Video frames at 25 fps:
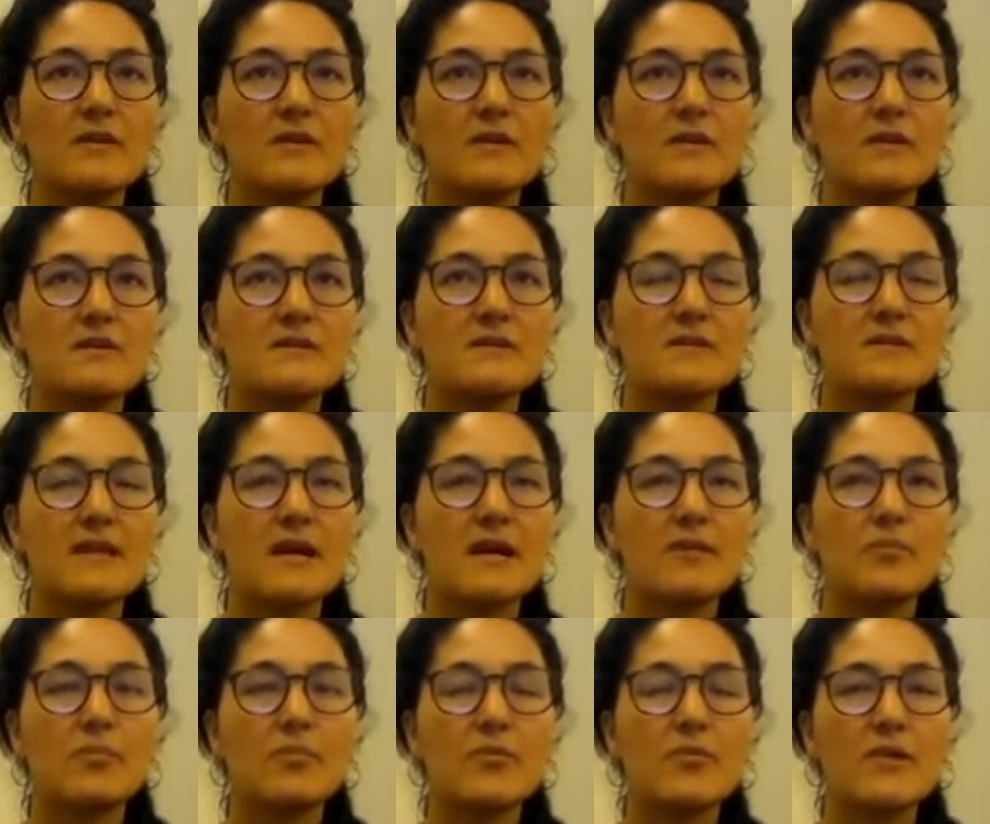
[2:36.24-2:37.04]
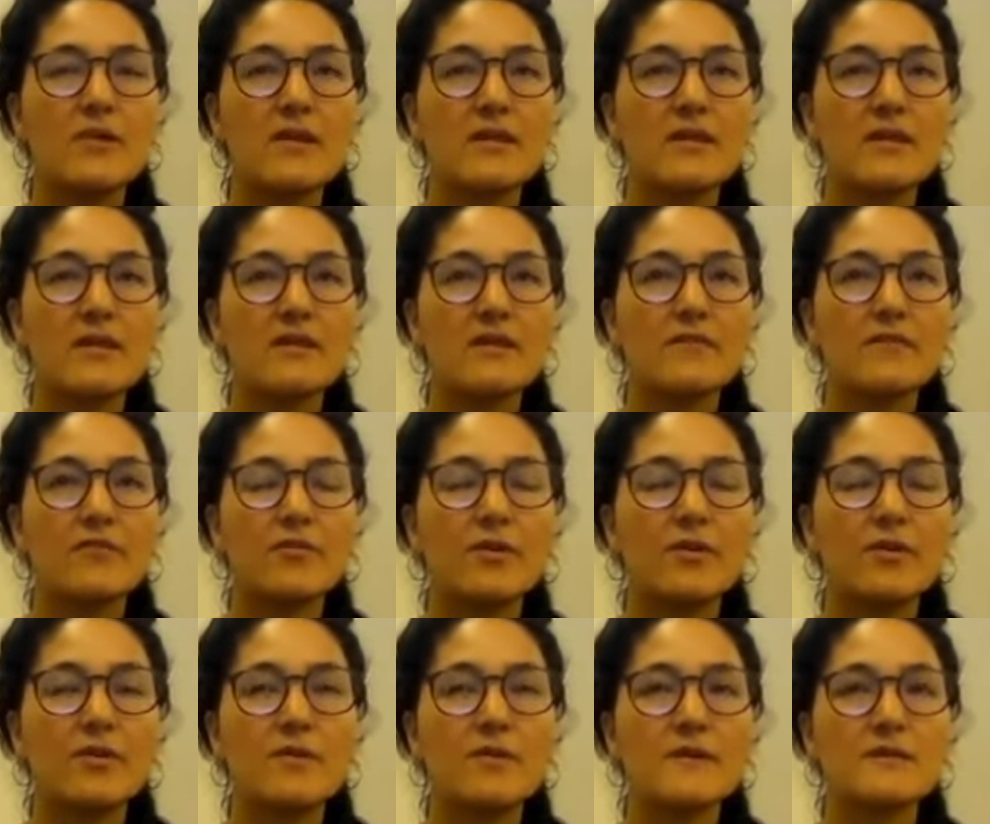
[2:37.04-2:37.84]
is that breathing for
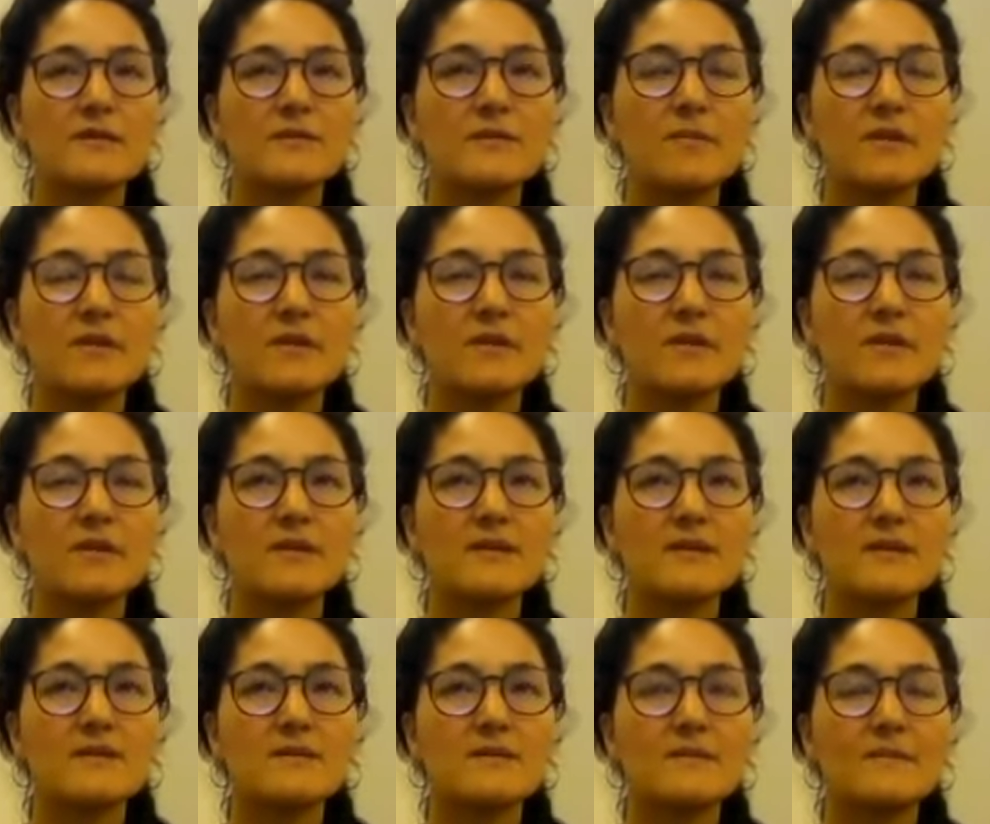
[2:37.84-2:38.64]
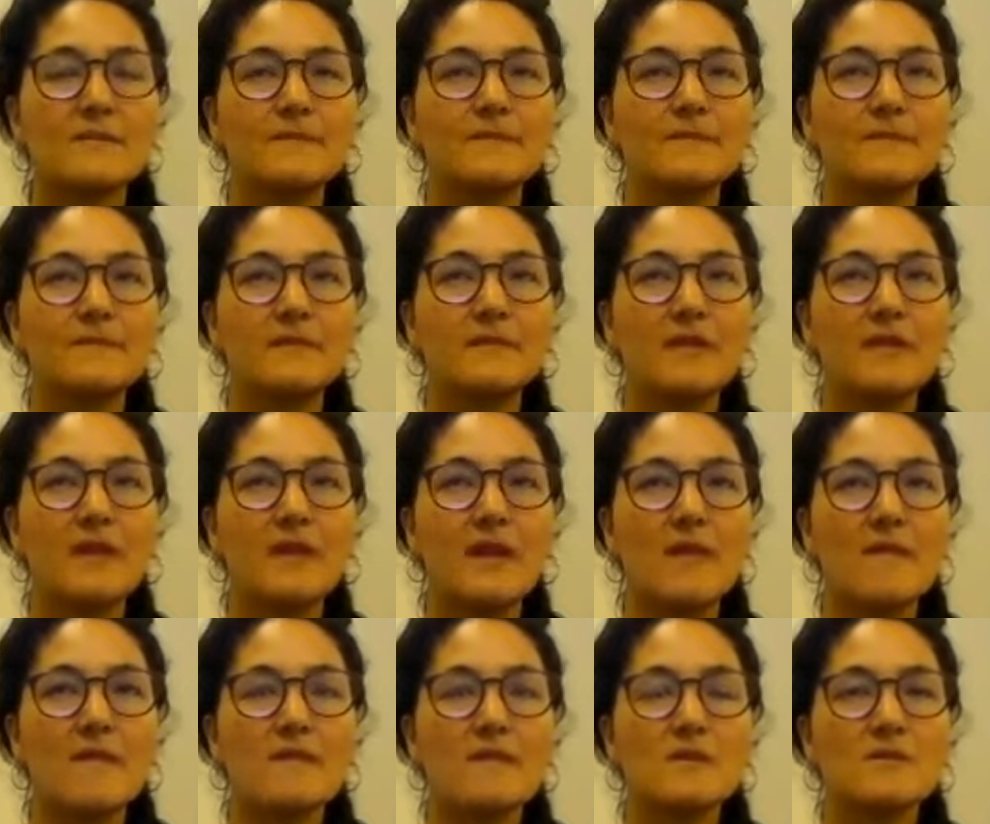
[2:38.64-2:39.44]
your experience
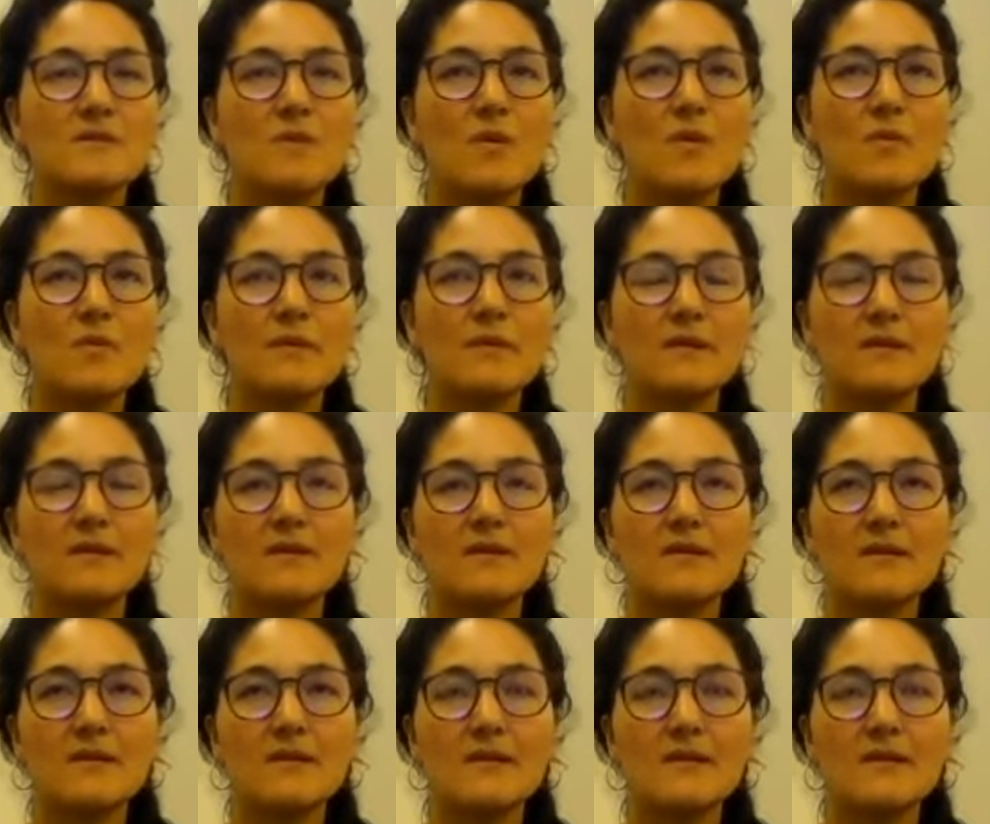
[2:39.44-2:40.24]
in this moment.